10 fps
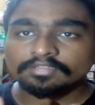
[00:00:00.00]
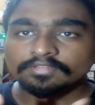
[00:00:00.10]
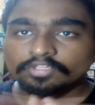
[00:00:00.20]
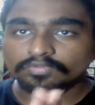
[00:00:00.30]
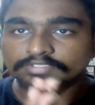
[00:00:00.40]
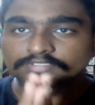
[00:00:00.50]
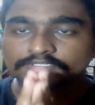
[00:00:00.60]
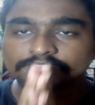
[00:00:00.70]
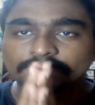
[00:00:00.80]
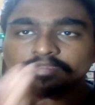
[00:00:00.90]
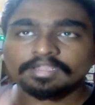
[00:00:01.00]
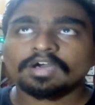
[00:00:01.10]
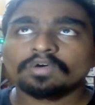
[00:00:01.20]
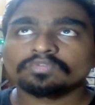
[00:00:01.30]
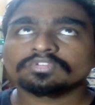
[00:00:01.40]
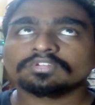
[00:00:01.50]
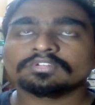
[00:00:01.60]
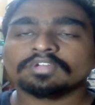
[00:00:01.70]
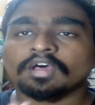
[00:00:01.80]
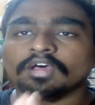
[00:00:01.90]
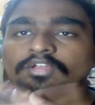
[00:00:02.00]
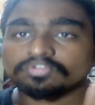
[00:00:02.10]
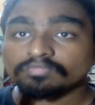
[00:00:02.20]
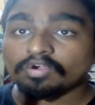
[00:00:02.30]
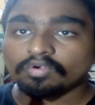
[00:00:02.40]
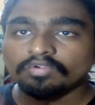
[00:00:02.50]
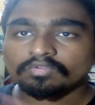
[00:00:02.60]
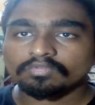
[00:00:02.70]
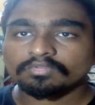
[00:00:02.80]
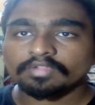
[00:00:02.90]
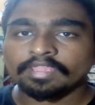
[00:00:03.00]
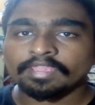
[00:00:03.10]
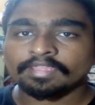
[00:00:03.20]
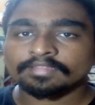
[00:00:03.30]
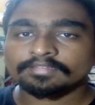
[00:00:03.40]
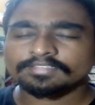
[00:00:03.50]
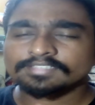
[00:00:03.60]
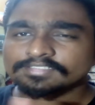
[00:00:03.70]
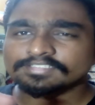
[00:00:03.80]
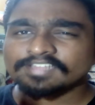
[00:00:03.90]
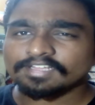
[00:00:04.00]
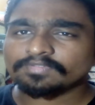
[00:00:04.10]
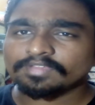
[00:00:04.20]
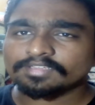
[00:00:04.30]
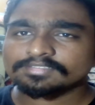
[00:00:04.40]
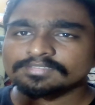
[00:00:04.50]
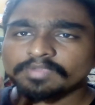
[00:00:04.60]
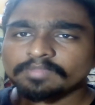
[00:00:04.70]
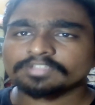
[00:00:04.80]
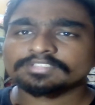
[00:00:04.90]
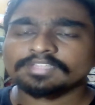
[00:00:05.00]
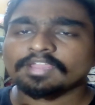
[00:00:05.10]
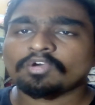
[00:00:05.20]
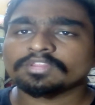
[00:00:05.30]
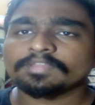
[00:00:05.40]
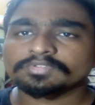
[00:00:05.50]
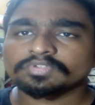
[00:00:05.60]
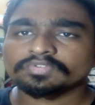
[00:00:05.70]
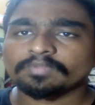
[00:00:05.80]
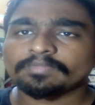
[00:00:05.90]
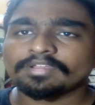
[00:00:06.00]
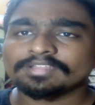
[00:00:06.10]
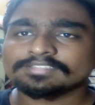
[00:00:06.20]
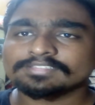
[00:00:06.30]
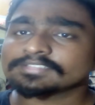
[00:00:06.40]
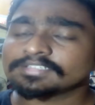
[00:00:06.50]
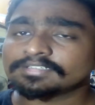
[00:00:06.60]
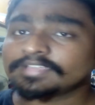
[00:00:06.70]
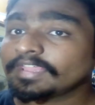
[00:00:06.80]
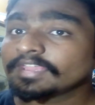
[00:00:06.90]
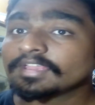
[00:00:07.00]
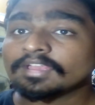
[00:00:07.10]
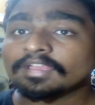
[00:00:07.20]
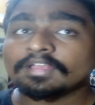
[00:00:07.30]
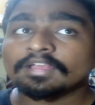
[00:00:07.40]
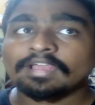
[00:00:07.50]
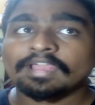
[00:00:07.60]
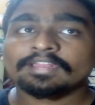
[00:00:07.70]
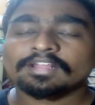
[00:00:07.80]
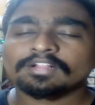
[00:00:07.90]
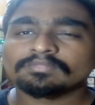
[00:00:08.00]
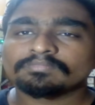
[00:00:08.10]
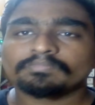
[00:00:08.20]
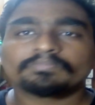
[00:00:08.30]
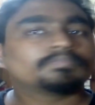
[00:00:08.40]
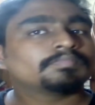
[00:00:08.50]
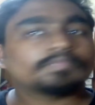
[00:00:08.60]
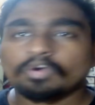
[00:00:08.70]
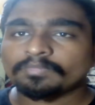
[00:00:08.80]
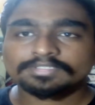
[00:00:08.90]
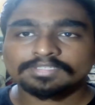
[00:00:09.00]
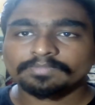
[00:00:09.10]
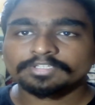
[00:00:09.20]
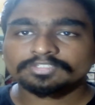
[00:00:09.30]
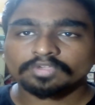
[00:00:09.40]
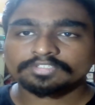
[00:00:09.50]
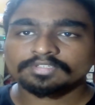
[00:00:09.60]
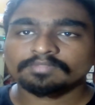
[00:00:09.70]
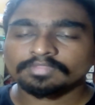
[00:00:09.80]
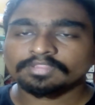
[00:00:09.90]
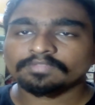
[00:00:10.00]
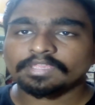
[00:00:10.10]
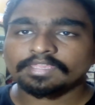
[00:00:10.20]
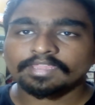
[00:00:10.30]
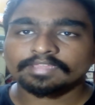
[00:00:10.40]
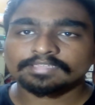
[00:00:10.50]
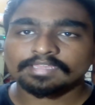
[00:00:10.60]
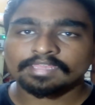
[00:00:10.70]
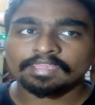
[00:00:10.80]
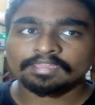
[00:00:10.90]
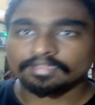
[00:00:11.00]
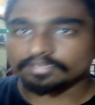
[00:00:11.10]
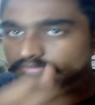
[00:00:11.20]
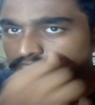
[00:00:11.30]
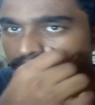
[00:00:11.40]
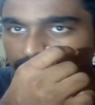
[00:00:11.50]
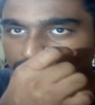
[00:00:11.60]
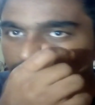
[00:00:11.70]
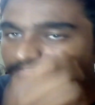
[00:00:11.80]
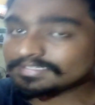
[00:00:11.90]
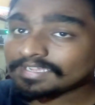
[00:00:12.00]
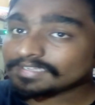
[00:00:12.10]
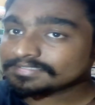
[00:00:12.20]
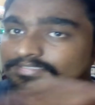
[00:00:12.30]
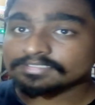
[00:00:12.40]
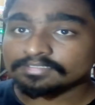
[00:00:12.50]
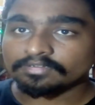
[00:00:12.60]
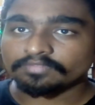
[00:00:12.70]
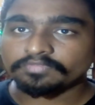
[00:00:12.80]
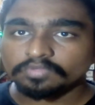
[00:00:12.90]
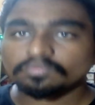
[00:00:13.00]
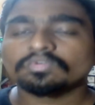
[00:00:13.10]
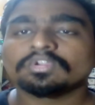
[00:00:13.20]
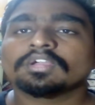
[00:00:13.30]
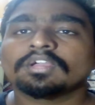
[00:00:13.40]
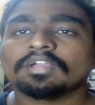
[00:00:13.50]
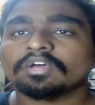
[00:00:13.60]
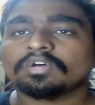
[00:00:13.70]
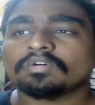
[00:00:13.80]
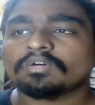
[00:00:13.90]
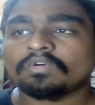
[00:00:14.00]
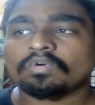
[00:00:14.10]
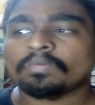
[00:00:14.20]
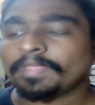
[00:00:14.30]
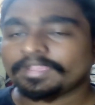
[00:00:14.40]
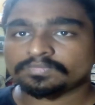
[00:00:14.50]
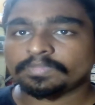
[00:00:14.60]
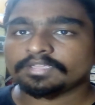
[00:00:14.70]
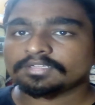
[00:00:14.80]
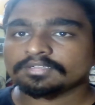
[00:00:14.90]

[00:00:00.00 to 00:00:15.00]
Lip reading: new season is coming out tomorrow, and since it's next week's, pretty much all the episodes will be released in a single day, and I'll obviously binge watch them in the weekend, and I'll do a entire season review on next week.